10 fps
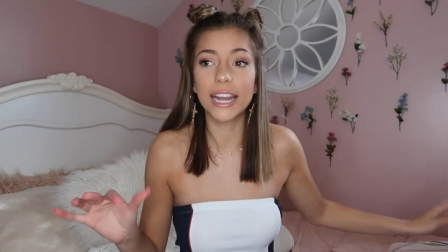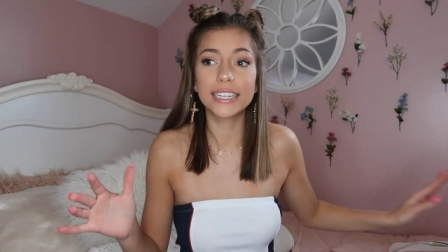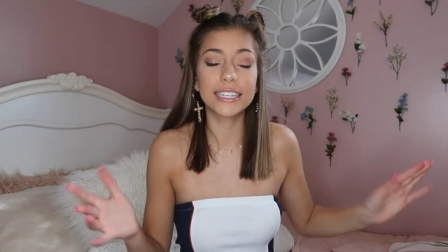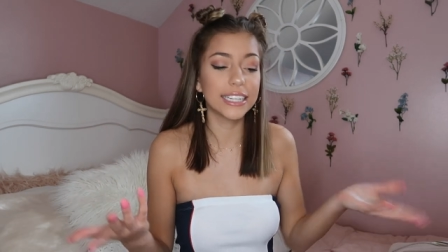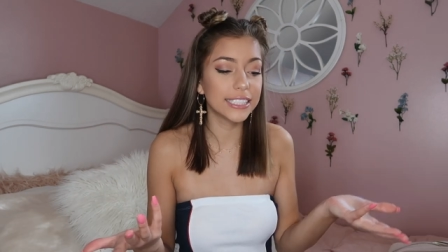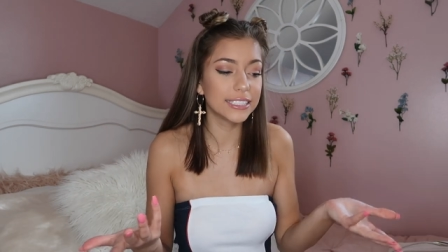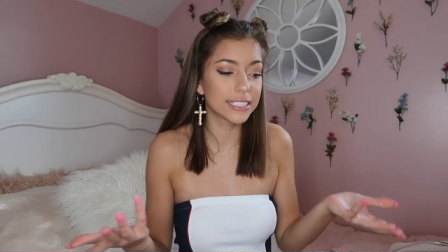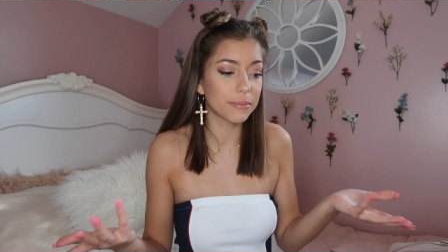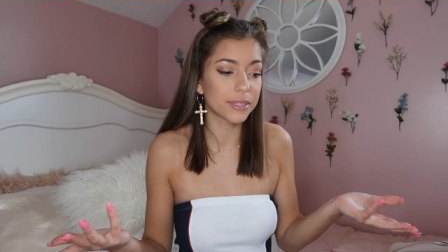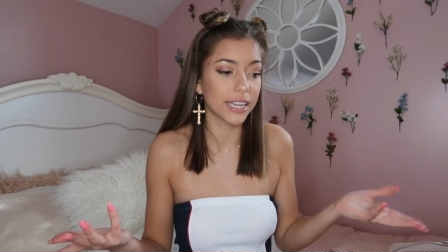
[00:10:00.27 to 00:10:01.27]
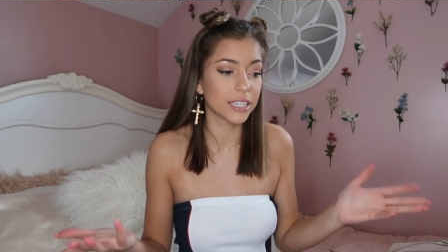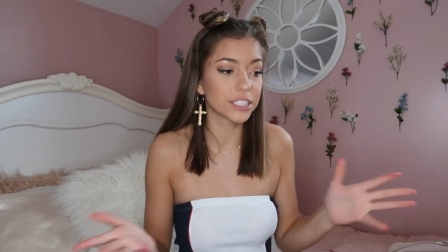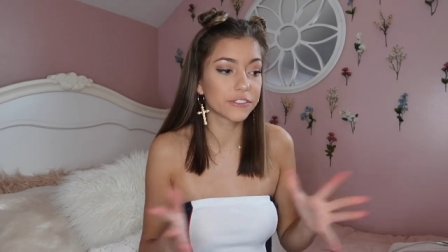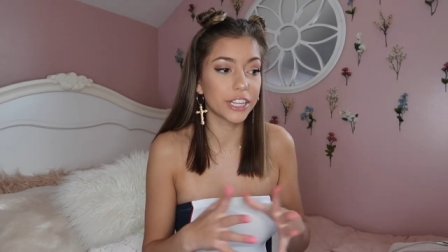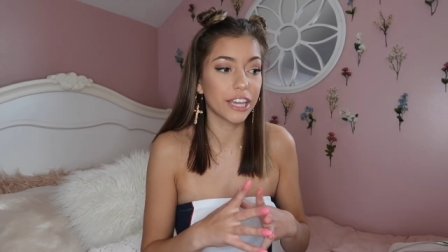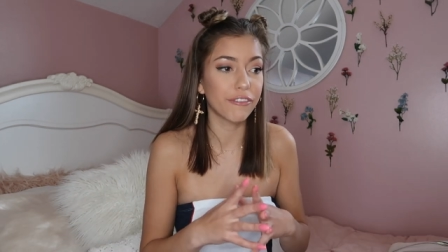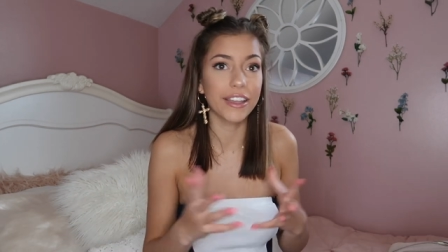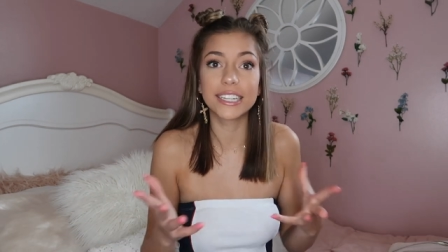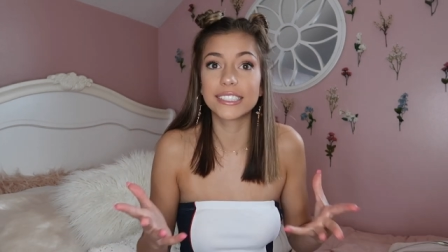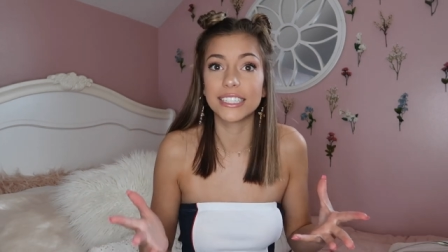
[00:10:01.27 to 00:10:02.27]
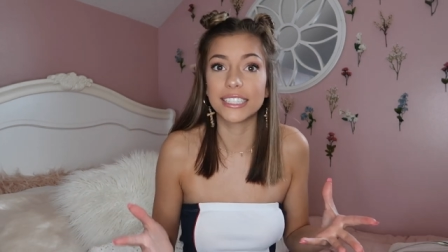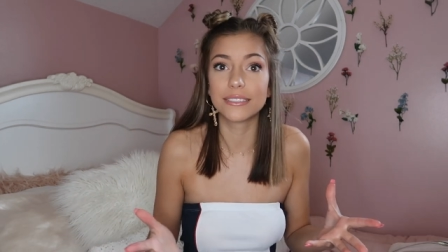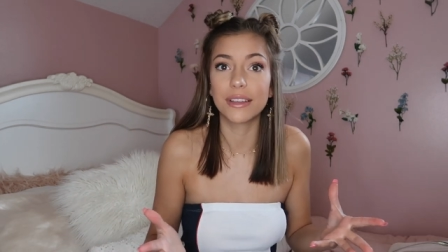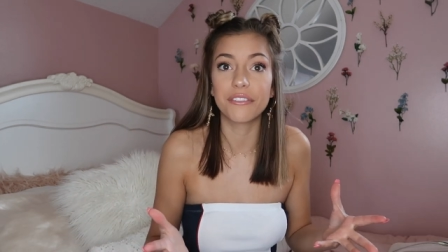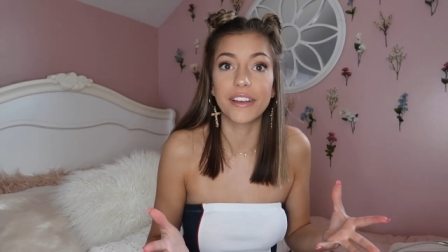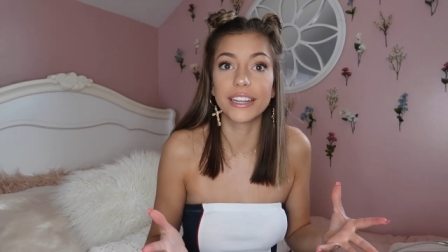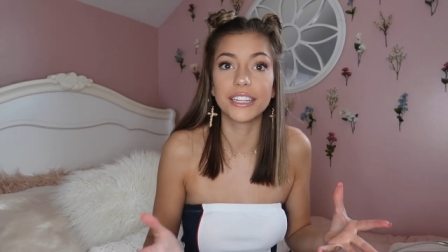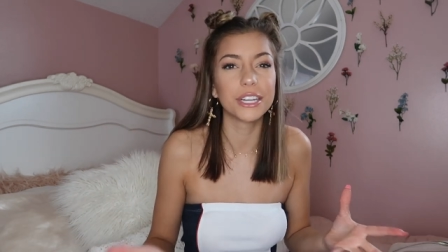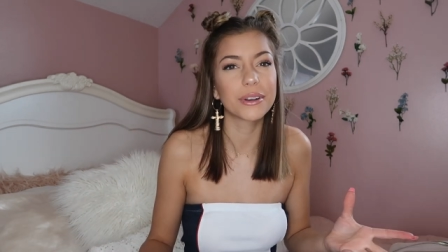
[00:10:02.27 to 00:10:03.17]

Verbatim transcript: I need something else for like a fancy event, you